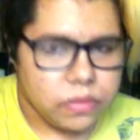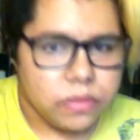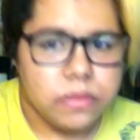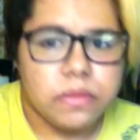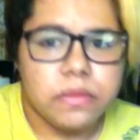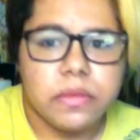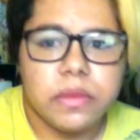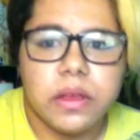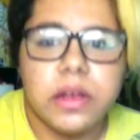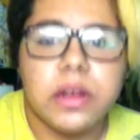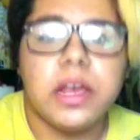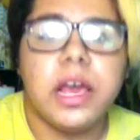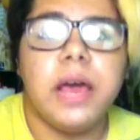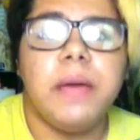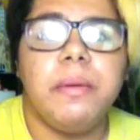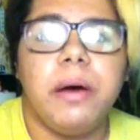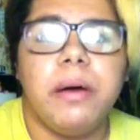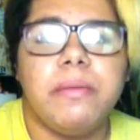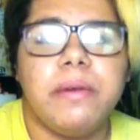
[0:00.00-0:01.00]
in
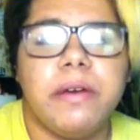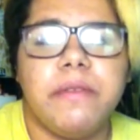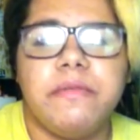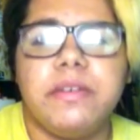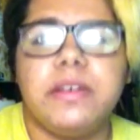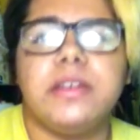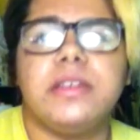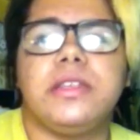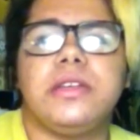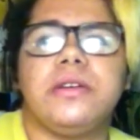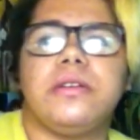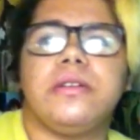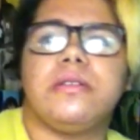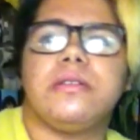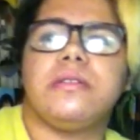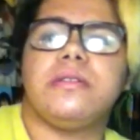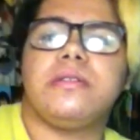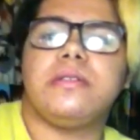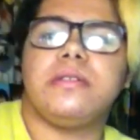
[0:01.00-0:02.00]
K-pop MVs, you're
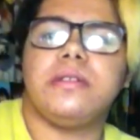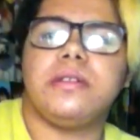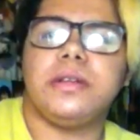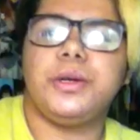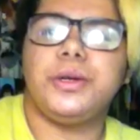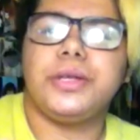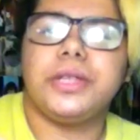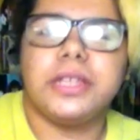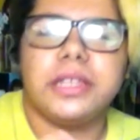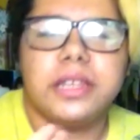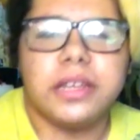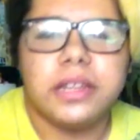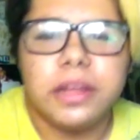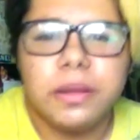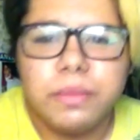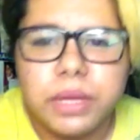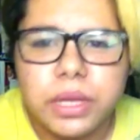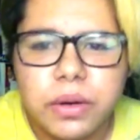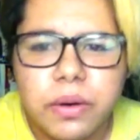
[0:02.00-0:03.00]
used to seeing them
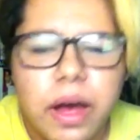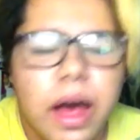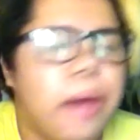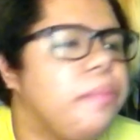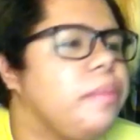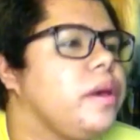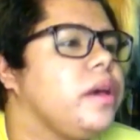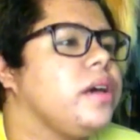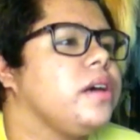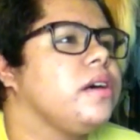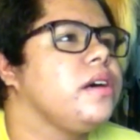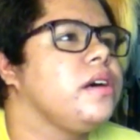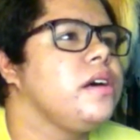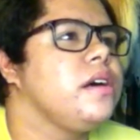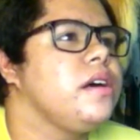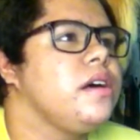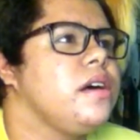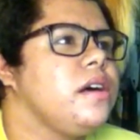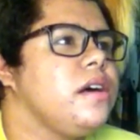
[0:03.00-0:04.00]
so happy.
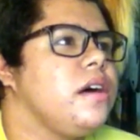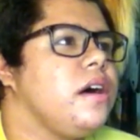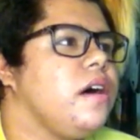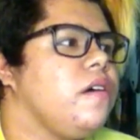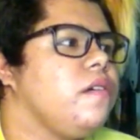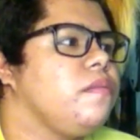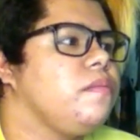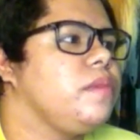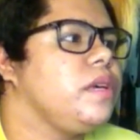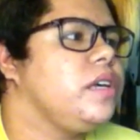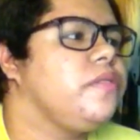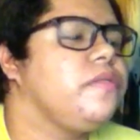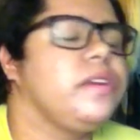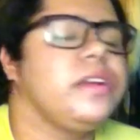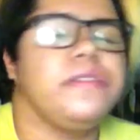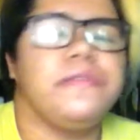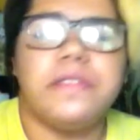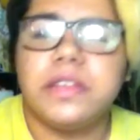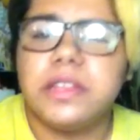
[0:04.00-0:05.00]
Um, even if
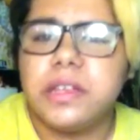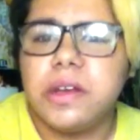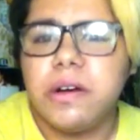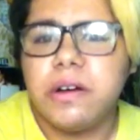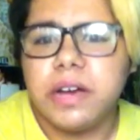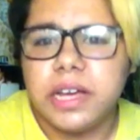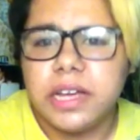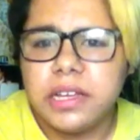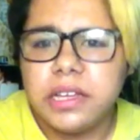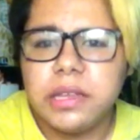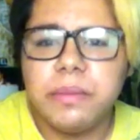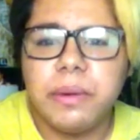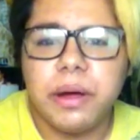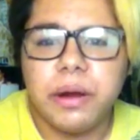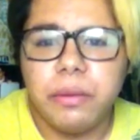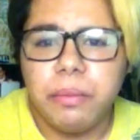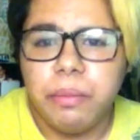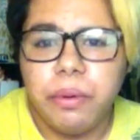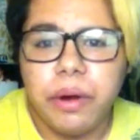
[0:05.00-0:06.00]
the song is about a
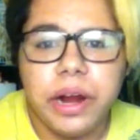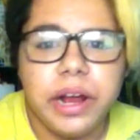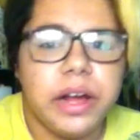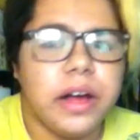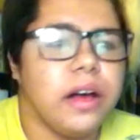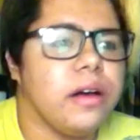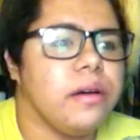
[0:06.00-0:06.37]
breakup,